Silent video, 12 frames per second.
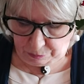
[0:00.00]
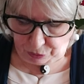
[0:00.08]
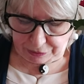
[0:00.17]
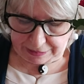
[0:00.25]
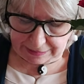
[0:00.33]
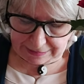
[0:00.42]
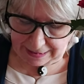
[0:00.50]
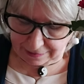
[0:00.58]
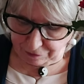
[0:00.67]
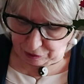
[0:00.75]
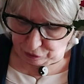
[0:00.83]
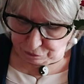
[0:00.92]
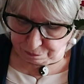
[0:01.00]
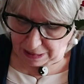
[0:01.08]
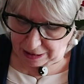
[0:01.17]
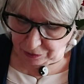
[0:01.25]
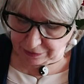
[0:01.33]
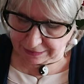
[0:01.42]
Bodhisattva of
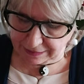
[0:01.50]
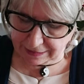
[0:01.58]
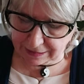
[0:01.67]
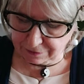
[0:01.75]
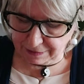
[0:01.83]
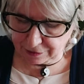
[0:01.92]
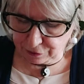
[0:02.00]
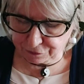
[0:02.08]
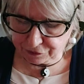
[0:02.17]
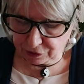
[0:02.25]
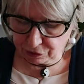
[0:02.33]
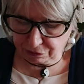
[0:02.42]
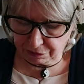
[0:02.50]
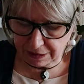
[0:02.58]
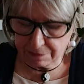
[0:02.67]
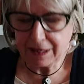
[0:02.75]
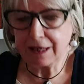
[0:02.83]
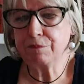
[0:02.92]
power, he is one of the
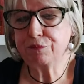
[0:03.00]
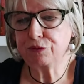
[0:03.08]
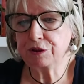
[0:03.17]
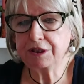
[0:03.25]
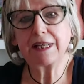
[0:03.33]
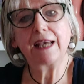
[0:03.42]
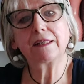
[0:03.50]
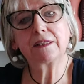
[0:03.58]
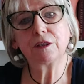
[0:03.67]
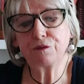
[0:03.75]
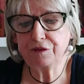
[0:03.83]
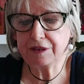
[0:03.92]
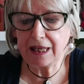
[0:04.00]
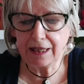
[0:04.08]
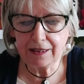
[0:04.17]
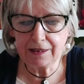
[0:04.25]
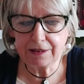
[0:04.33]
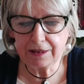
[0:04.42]
three main protective
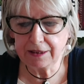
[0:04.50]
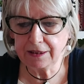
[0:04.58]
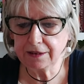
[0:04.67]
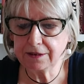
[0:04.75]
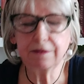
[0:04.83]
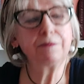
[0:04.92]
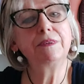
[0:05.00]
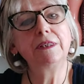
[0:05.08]
deities.